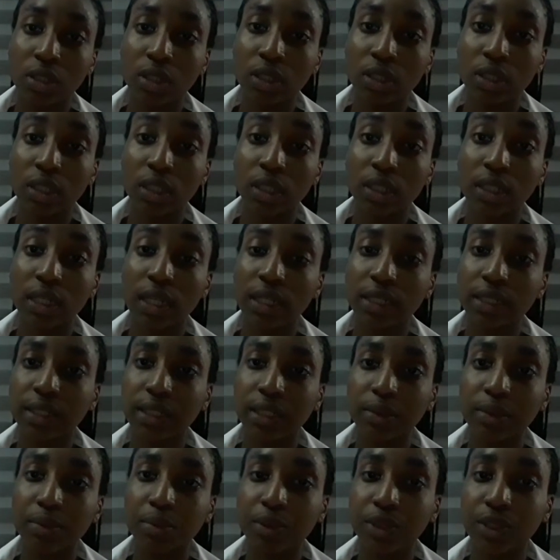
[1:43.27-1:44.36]
And the next
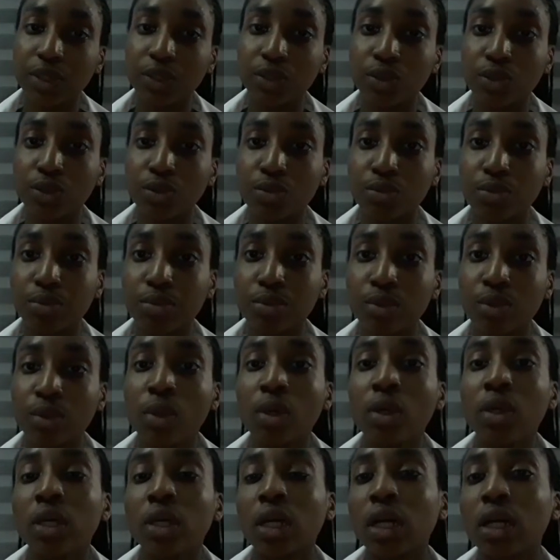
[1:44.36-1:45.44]
step is to
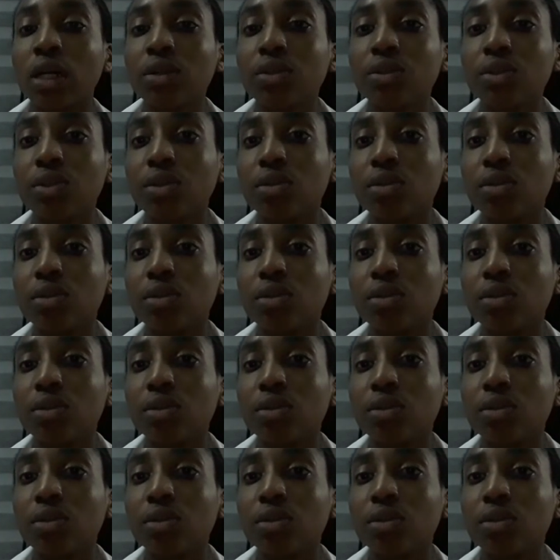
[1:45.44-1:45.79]
count